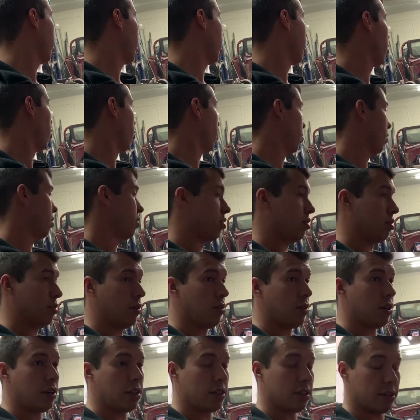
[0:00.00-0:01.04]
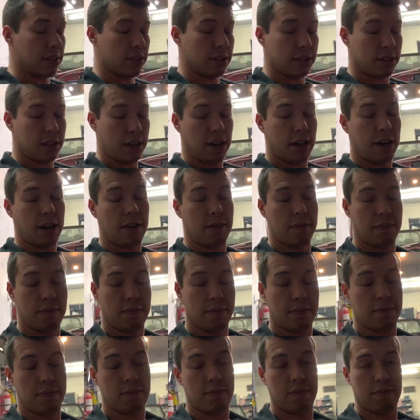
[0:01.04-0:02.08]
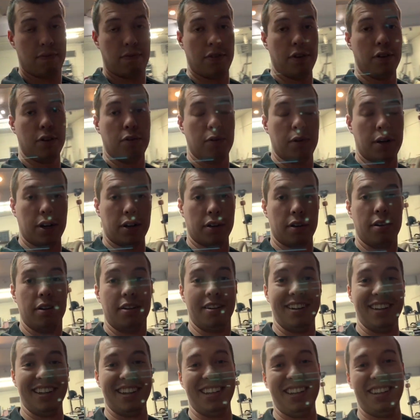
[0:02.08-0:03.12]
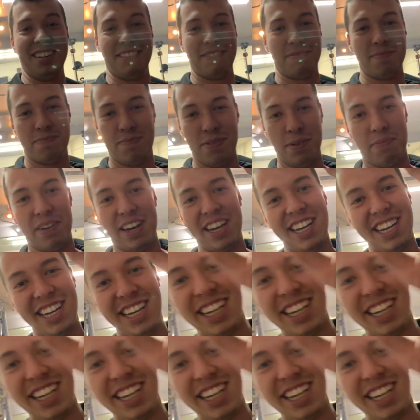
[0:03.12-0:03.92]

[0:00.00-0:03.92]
gotta open this door because I feel weird. Bye-bye.